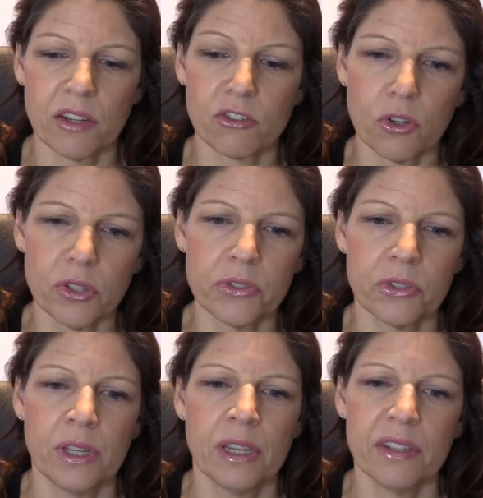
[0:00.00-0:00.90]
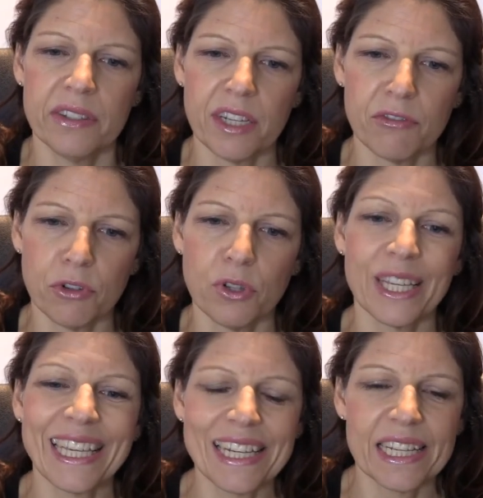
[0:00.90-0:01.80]
across several
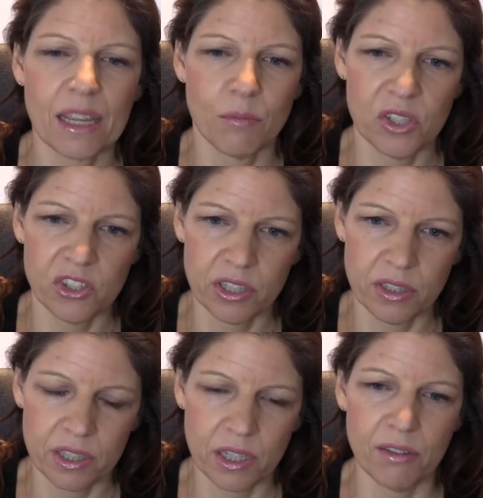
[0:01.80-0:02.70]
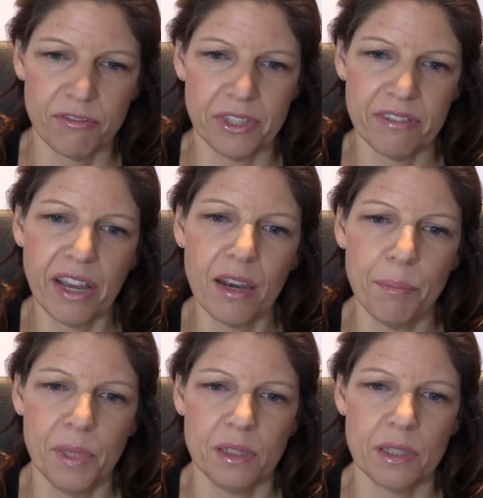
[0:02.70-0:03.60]
key dimensions of
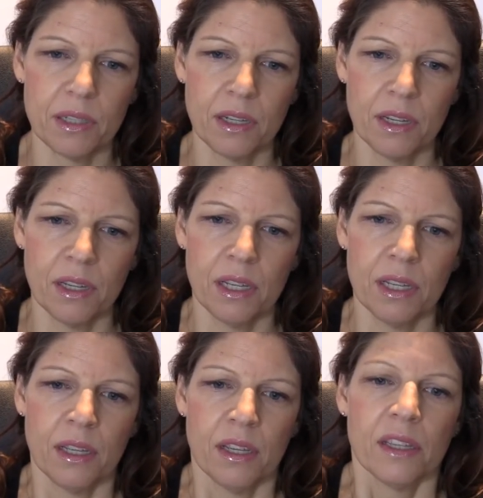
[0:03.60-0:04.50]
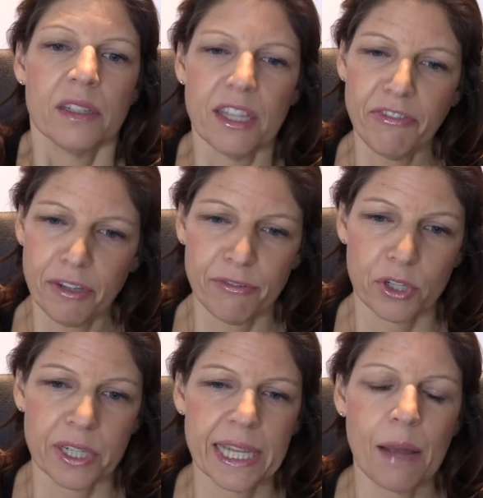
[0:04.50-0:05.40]
development. DFID,
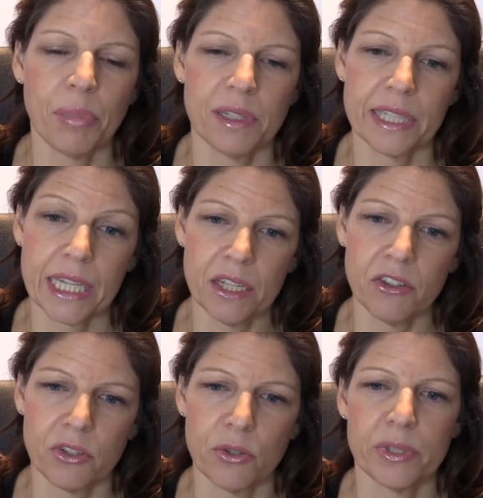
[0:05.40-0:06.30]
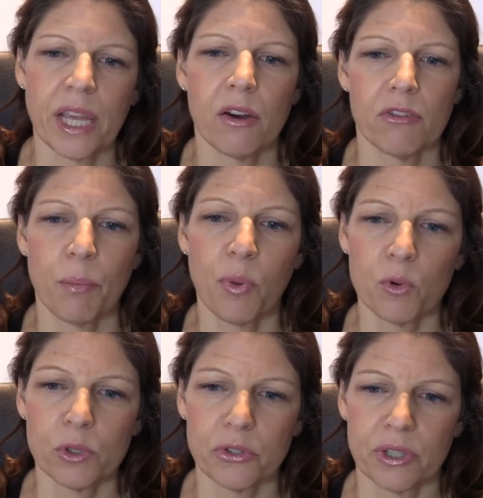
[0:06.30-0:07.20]
for example, is keen to use our
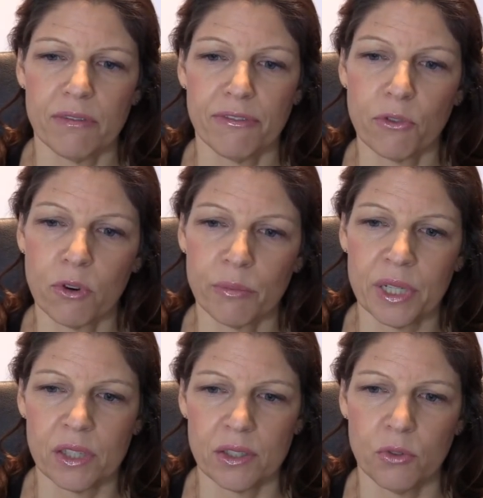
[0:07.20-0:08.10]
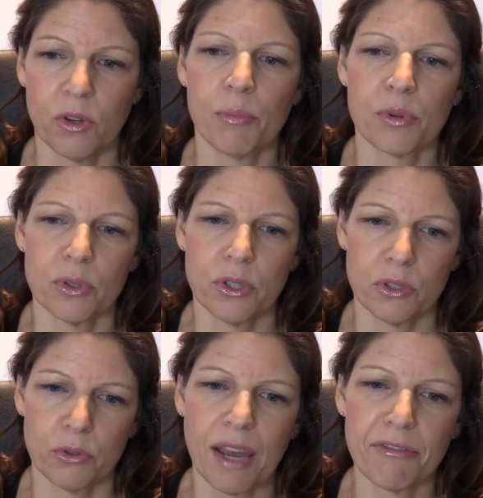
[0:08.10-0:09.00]
report to inform its new approach
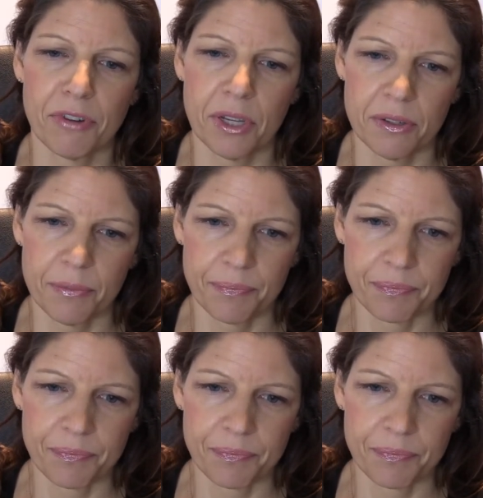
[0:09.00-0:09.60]
to Africa.